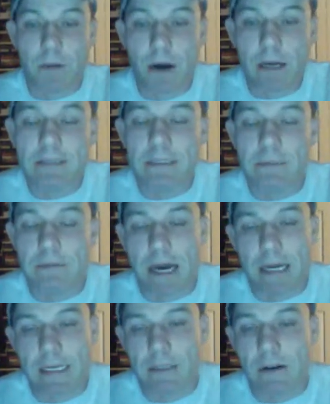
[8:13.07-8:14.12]
the Boston
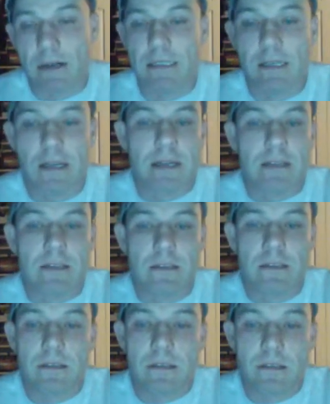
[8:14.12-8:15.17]
market on
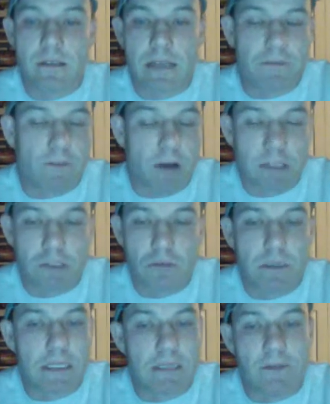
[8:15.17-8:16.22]
Fox
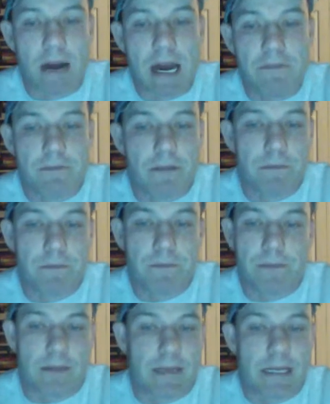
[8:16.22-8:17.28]
25 from
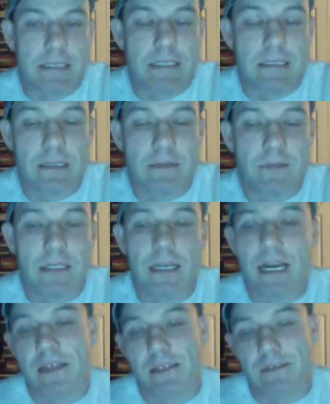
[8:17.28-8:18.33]

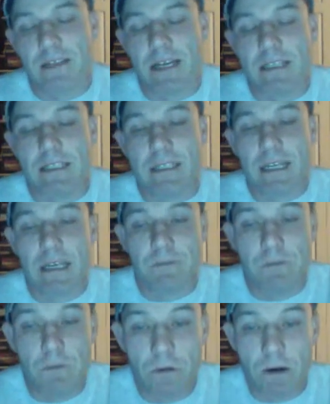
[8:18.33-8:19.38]
1979 through
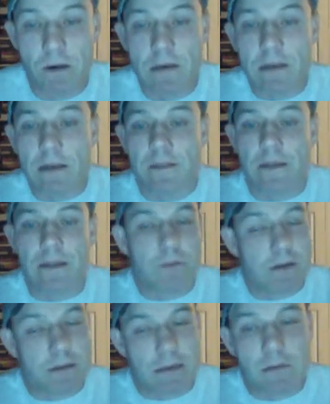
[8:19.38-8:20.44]
1984.
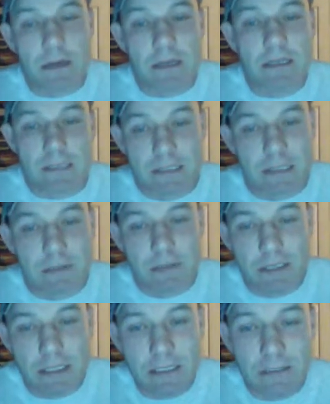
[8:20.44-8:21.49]
Then they went on to
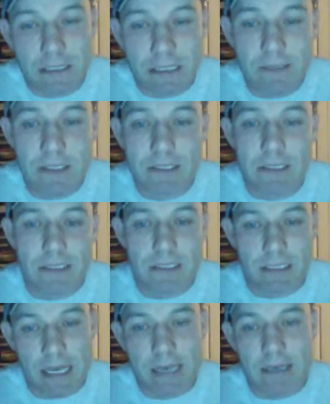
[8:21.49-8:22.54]
WQTV
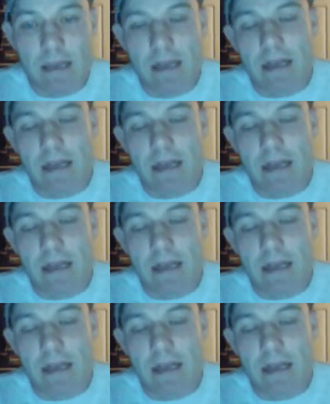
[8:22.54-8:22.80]
68,